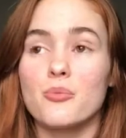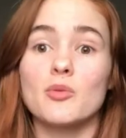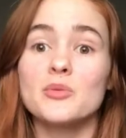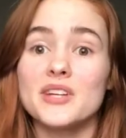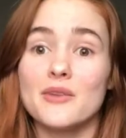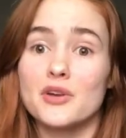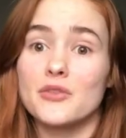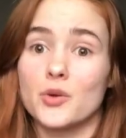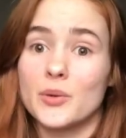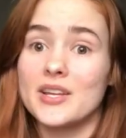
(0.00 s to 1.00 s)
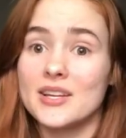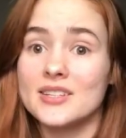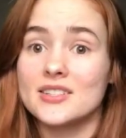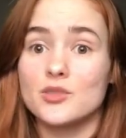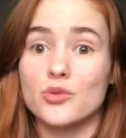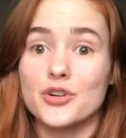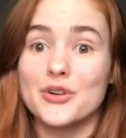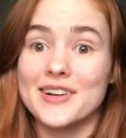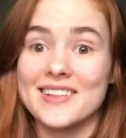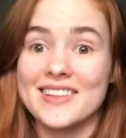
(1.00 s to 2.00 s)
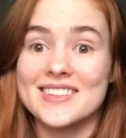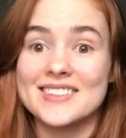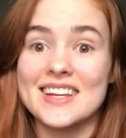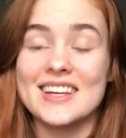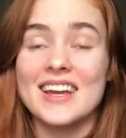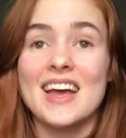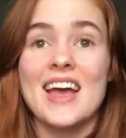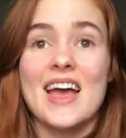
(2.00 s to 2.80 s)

Probably every other weekend is more realistic.